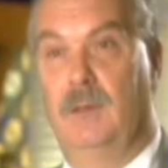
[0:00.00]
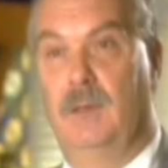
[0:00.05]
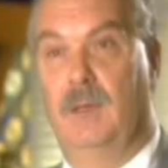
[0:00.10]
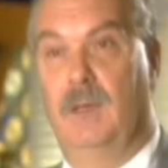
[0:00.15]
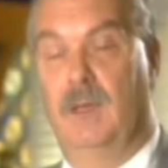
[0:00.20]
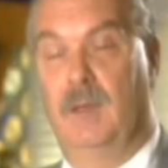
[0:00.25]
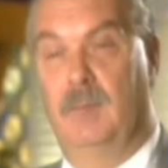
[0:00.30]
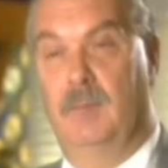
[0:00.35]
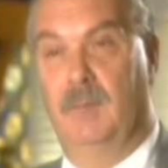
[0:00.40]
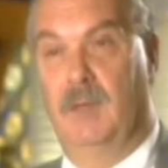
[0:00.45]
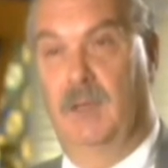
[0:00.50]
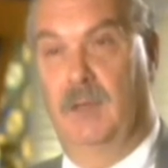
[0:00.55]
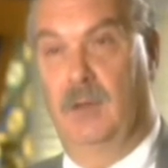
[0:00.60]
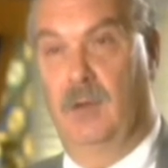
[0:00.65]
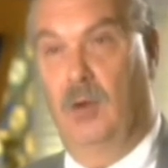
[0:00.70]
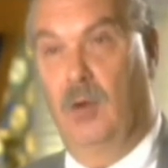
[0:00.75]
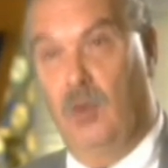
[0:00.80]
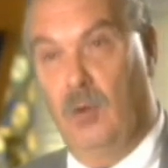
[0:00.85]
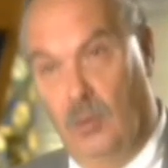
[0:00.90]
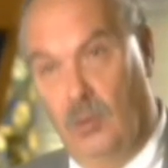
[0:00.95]
And I'm like
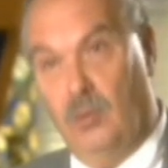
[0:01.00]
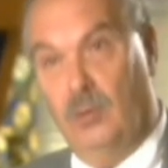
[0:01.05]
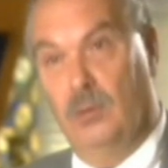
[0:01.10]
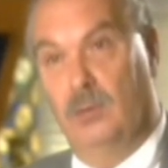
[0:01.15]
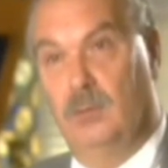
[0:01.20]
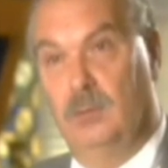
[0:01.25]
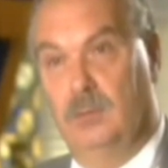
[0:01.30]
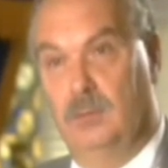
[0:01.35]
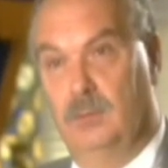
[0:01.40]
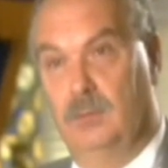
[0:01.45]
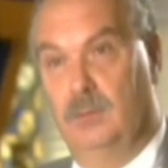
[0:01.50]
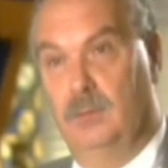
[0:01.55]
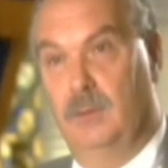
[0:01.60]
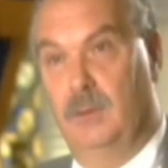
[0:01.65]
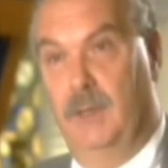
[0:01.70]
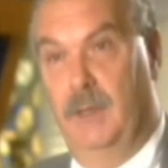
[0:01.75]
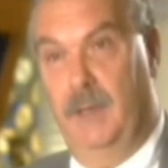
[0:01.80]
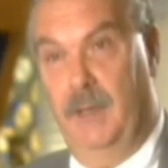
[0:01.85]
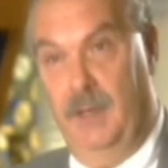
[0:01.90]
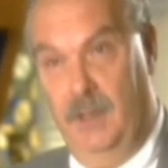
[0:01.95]
whole
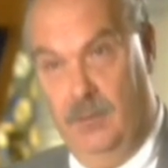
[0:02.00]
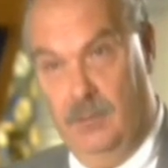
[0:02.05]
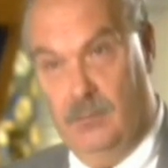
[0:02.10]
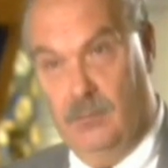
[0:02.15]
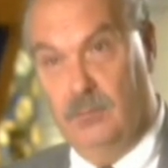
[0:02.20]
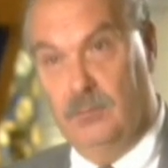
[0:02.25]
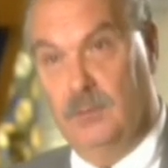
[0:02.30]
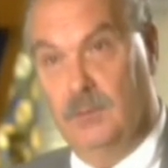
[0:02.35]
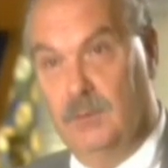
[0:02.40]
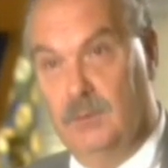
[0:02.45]
and healed.